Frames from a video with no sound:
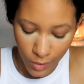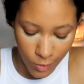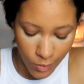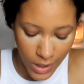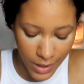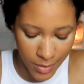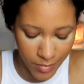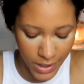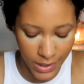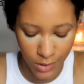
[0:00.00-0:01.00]
Oh
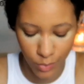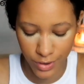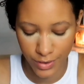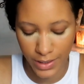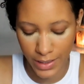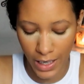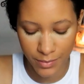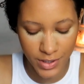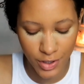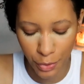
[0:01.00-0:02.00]
my lord, and
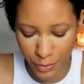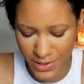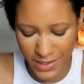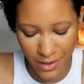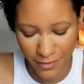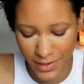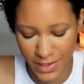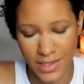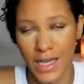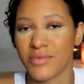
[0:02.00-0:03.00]
I'm so sick of
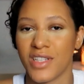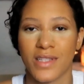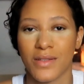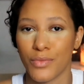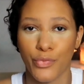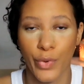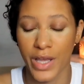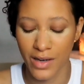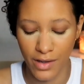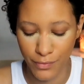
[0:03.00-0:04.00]
this. I'm just
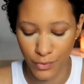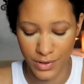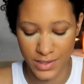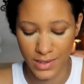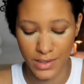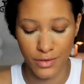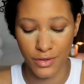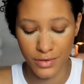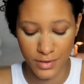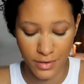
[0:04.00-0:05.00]
waiting for this
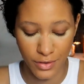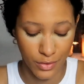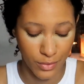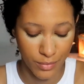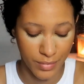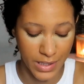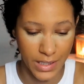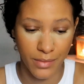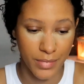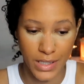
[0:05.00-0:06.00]
interns to
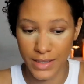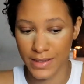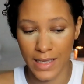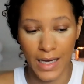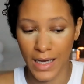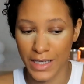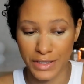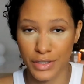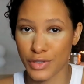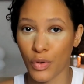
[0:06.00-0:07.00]
begin because I
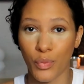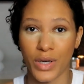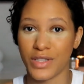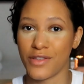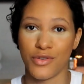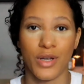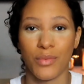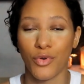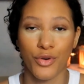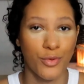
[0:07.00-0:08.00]
just don't want to do any
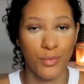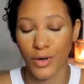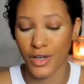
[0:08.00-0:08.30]
more group